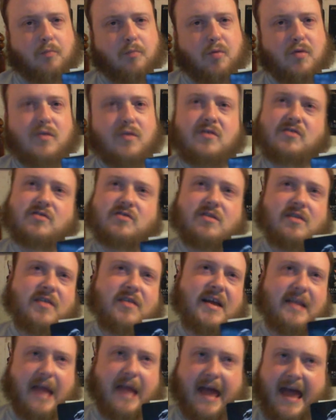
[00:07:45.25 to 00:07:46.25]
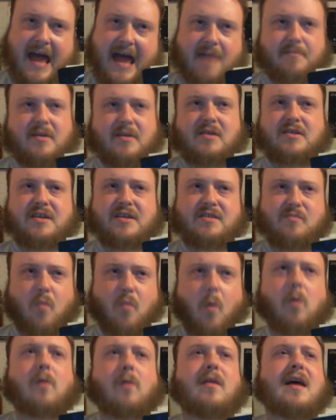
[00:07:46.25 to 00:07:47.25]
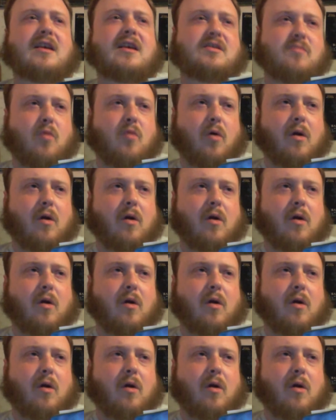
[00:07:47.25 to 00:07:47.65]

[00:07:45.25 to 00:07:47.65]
but the thing that happens is more or less